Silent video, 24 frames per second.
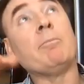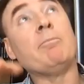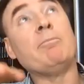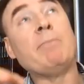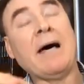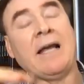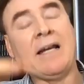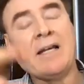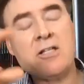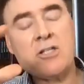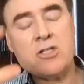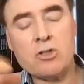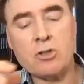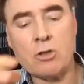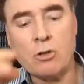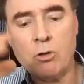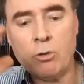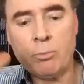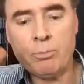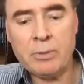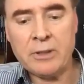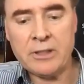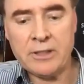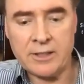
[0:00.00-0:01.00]
balanced
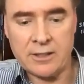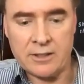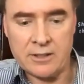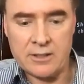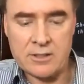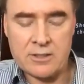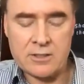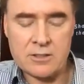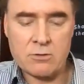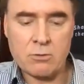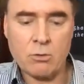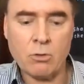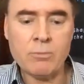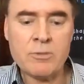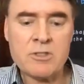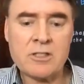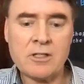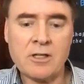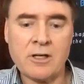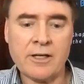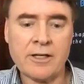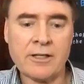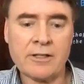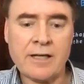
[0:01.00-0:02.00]
opinions, almost
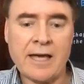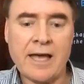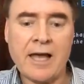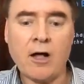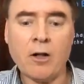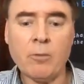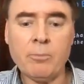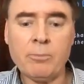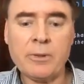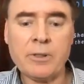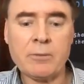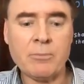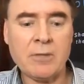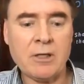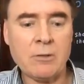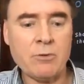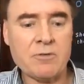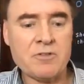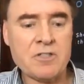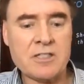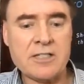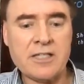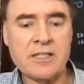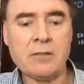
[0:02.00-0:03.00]
like helping me
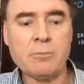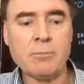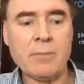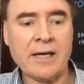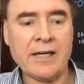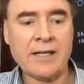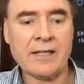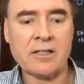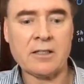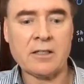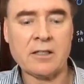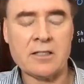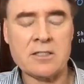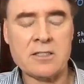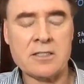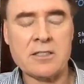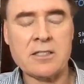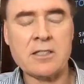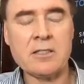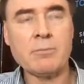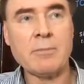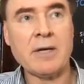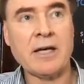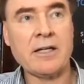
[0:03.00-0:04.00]
with steel
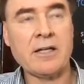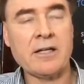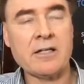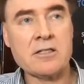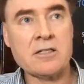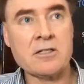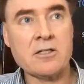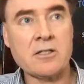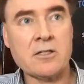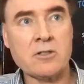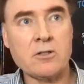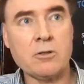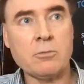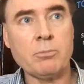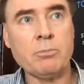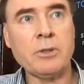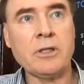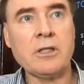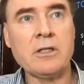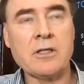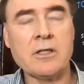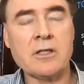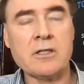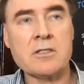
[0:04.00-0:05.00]
manning certain
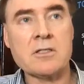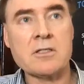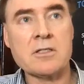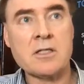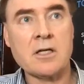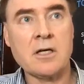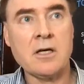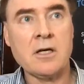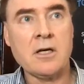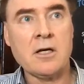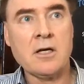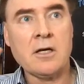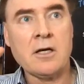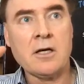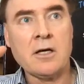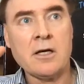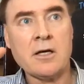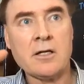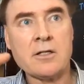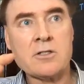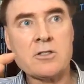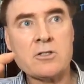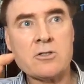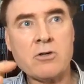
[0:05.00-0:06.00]
opinions,
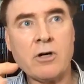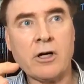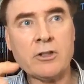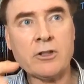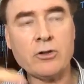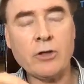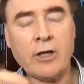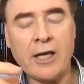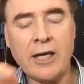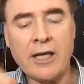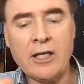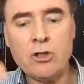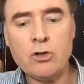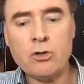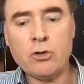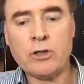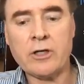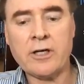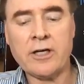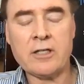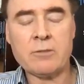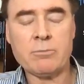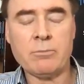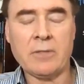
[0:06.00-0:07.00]
try to
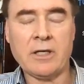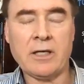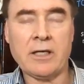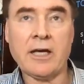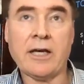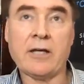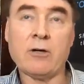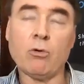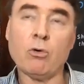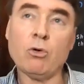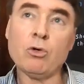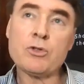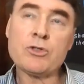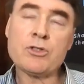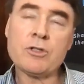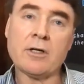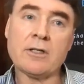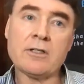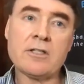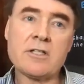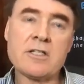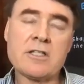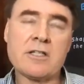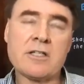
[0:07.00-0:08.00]
educate me and also
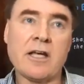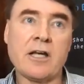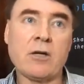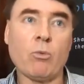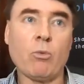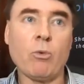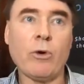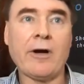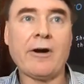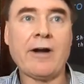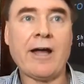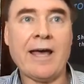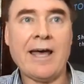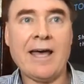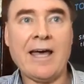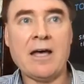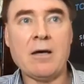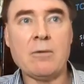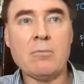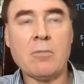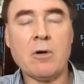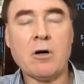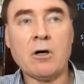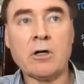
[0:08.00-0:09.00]
understand where I
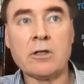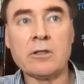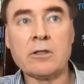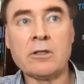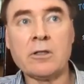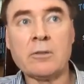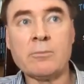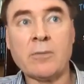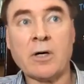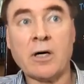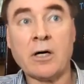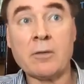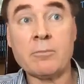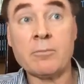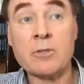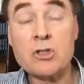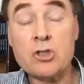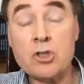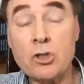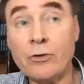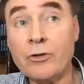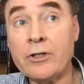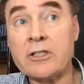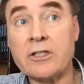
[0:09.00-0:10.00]
am on my
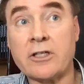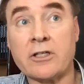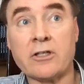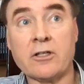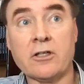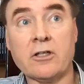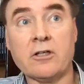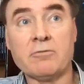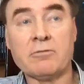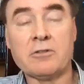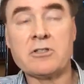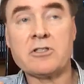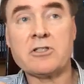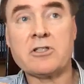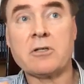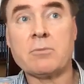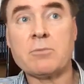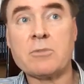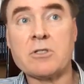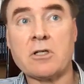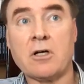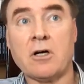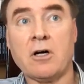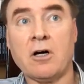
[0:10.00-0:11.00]
maturity curve in
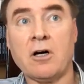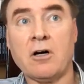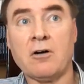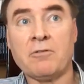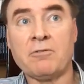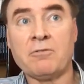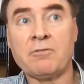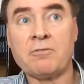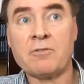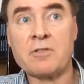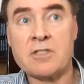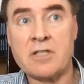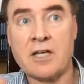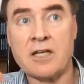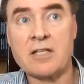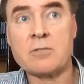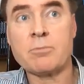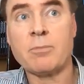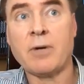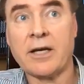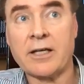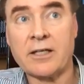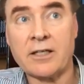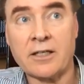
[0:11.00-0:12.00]
terms of
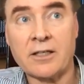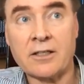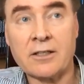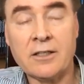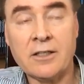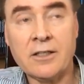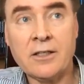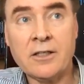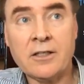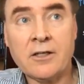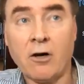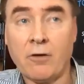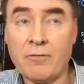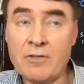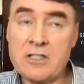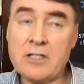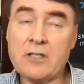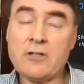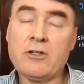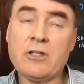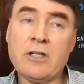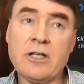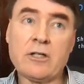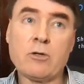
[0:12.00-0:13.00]
sense making.
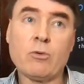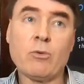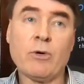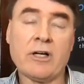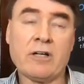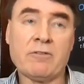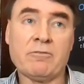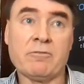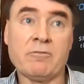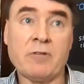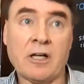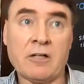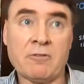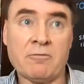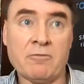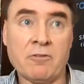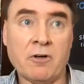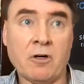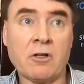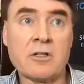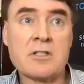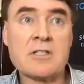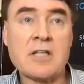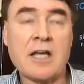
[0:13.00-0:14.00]
Obviously, you need quite an
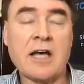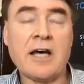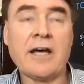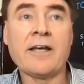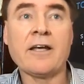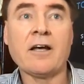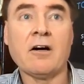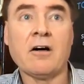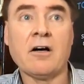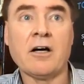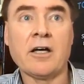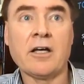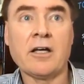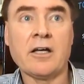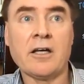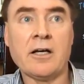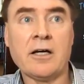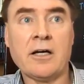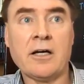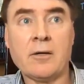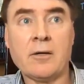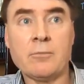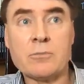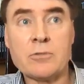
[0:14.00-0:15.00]
advanced AI
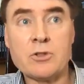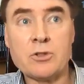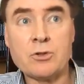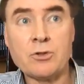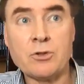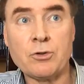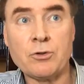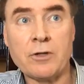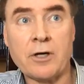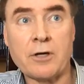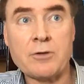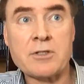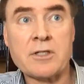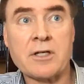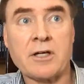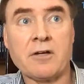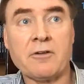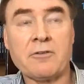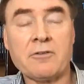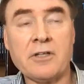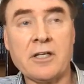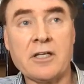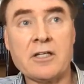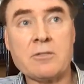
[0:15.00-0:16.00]
to do those kind
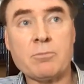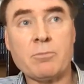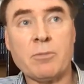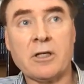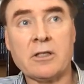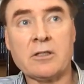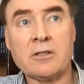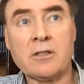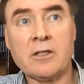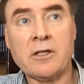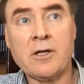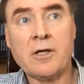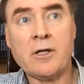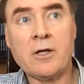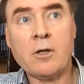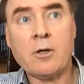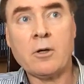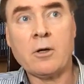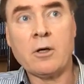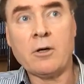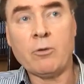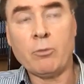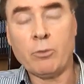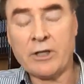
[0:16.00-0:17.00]
of things, but
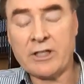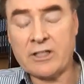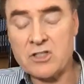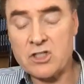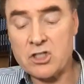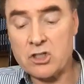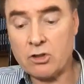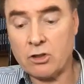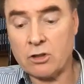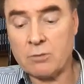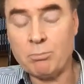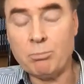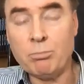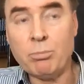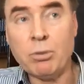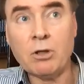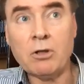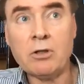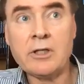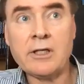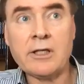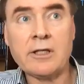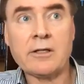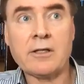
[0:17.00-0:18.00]
we can start
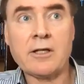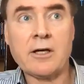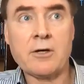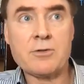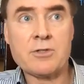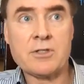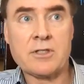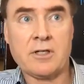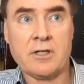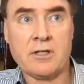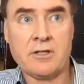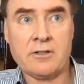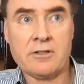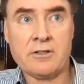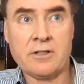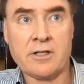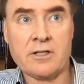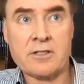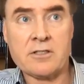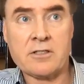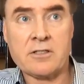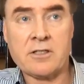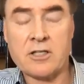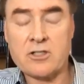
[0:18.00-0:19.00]
building those kind of
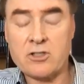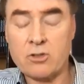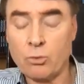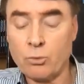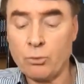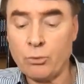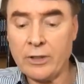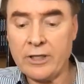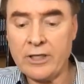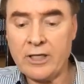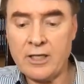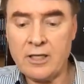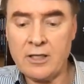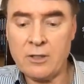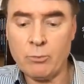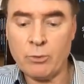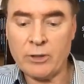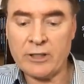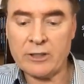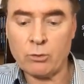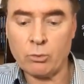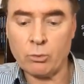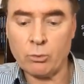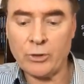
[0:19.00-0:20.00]
things. We
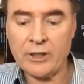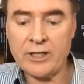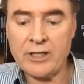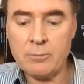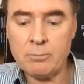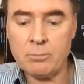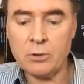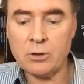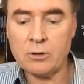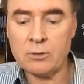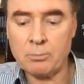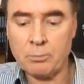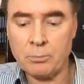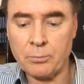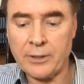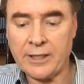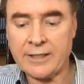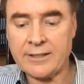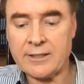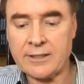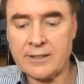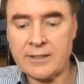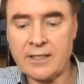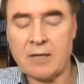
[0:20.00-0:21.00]
can already build
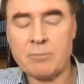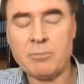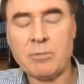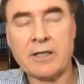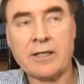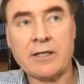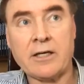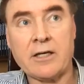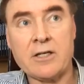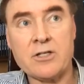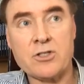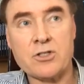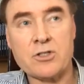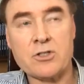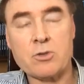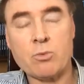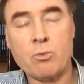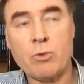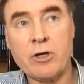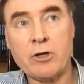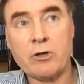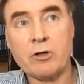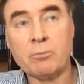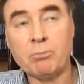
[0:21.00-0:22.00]
practical applications
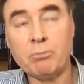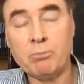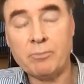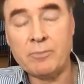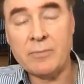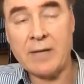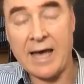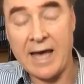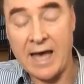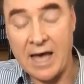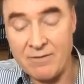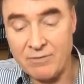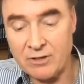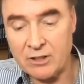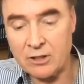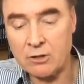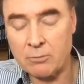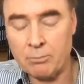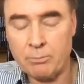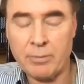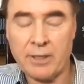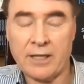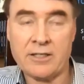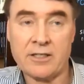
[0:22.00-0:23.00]
where you can have a
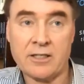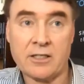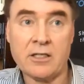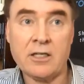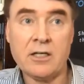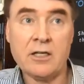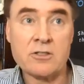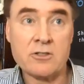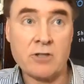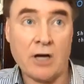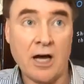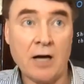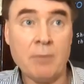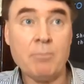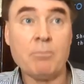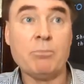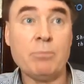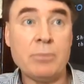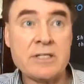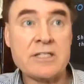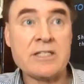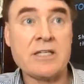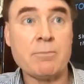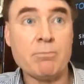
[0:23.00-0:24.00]
companion. So I'm
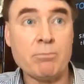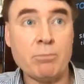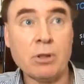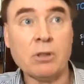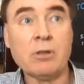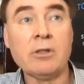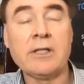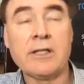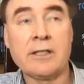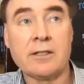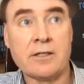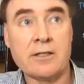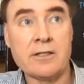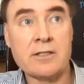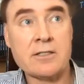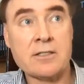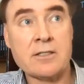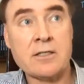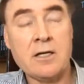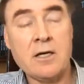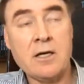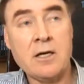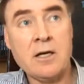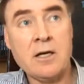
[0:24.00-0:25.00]
busy building this.